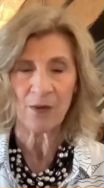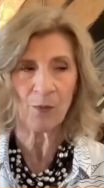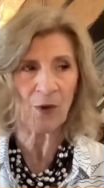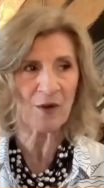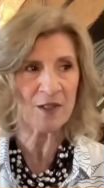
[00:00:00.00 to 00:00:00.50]

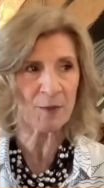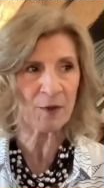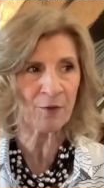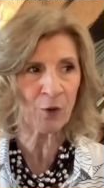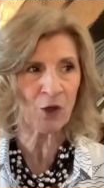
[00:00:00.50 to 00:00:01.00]
Whereas
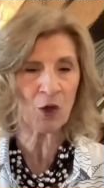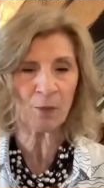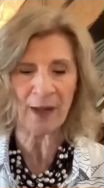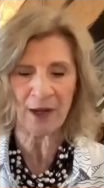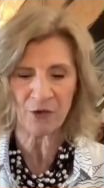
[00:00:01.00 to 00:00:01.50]
before your
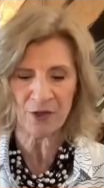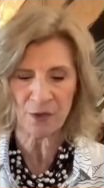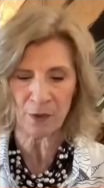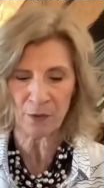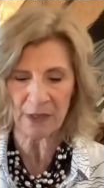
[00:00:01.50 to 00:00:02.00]
boundaries
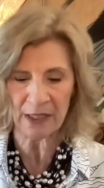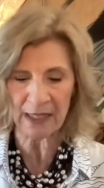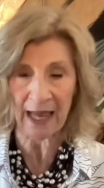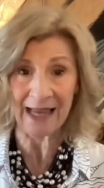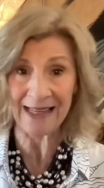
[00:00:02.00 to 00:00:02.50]
were really
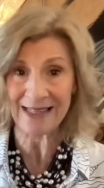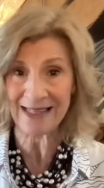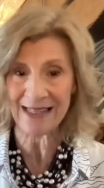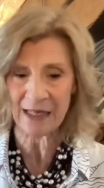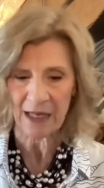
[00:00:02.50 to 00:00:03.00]

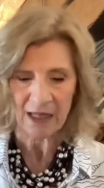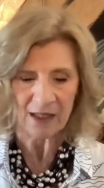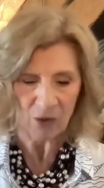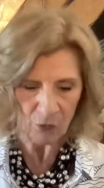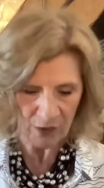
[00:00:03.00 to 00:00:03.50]
hazy,
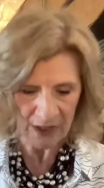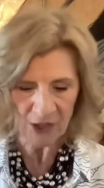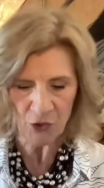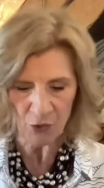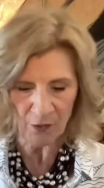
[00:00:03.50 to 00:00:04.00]
you're really
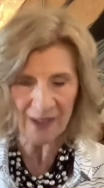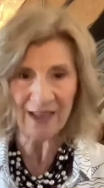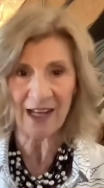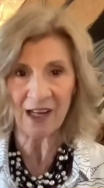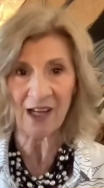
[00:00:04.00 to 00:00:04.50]
drawing
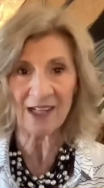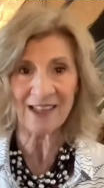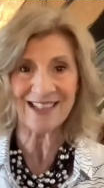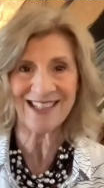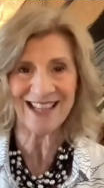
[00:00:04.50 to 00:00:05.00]
that line
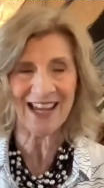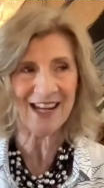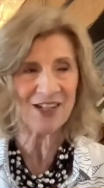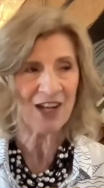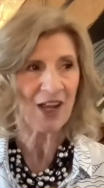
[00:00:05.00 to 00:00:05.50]
in the
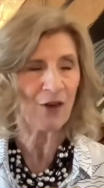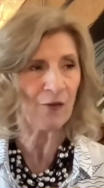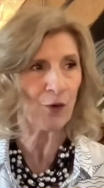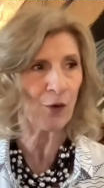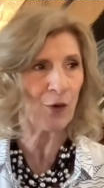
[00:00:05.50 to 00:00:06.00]
sand
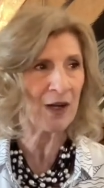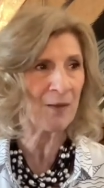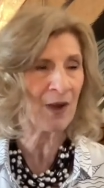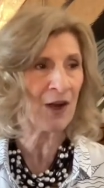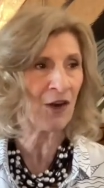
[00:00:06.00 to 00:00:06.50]
for, and it
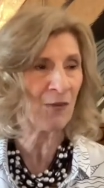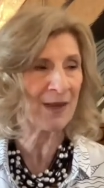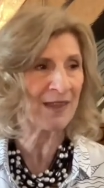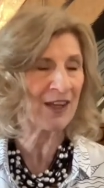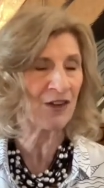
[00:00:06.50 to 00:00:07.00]
might not be
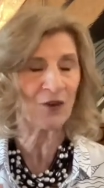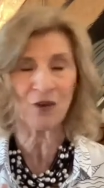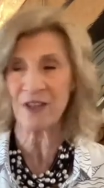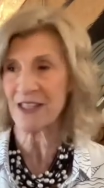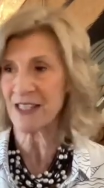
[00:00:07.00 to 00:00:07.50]
that you've
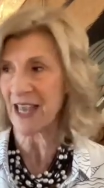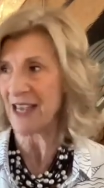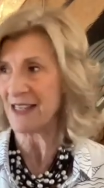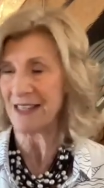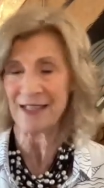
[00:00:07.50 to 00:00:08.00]
got this
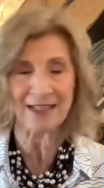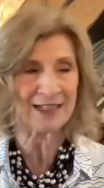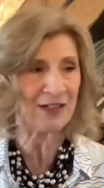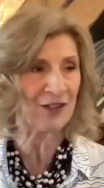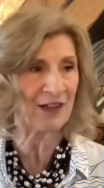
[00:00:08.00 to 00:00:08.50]
haziness
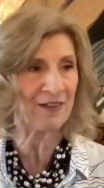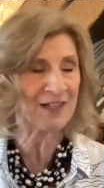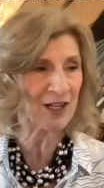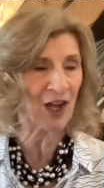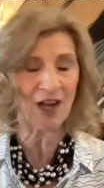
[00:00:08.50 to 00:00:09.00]
in
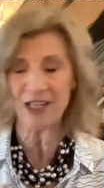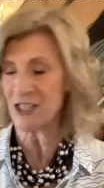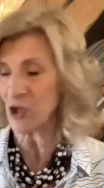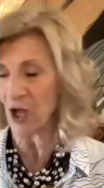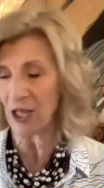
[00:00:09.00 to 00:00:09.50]
this line,
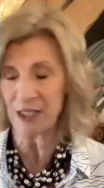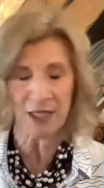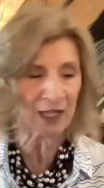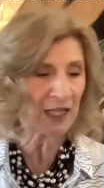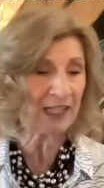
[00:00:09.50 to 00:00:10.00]
it's
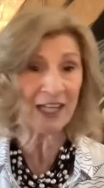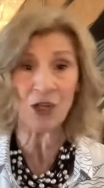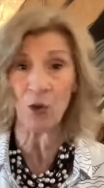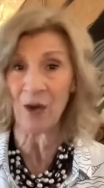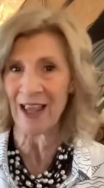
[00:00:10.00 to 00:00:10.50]
unclear in
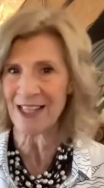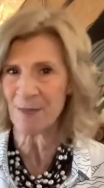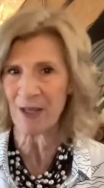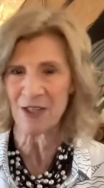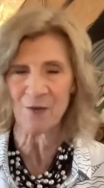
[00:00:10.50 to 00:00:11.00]
all
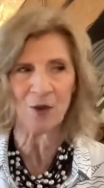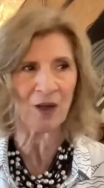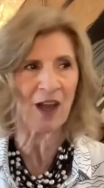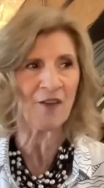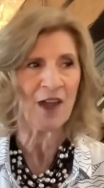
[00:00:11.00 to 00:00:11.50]
aspects of your
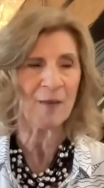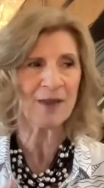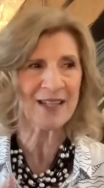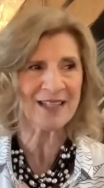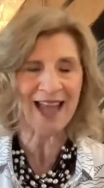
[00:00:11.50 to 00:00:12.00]
life, but there's